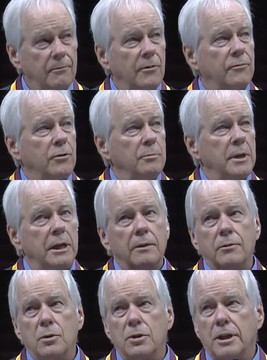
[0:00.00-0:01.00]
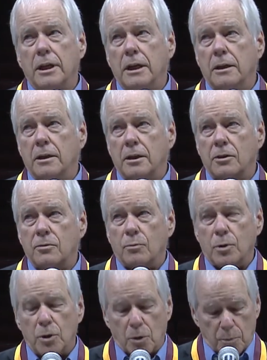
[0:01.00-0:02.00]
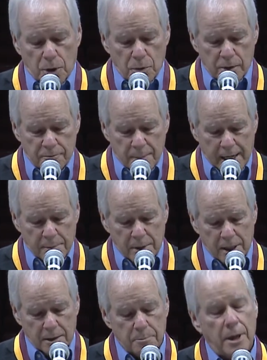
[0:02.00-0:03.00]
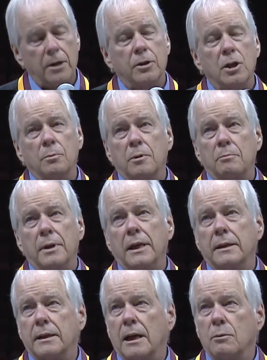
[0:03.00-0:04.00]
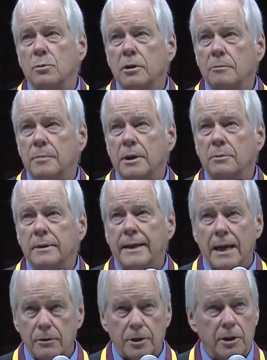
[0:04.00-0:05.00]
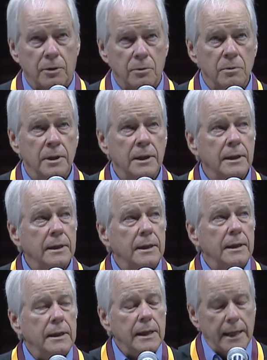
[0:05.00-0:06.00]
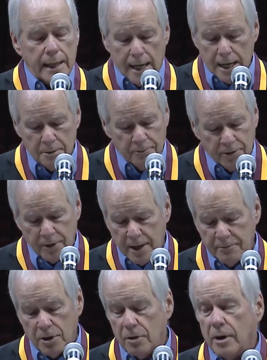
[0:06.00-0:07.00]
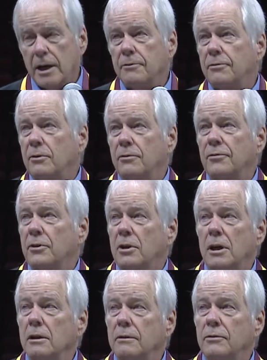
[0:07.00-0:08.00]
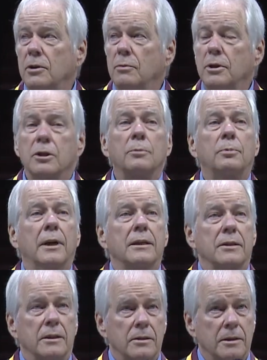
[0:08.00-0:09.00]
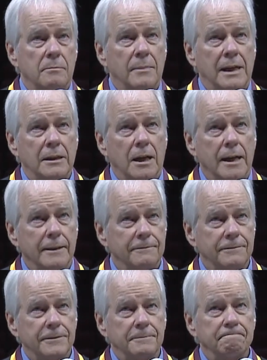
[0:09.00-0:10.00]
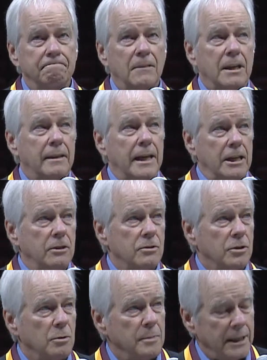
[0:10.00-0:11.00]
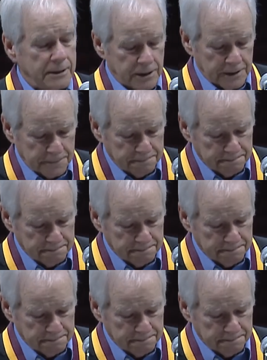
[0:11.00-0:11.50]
For many of you sitting in this room, you have made me a better human being than I would have been without you. And I am forever grateful for all of you and your presence in my life. Thank you so much.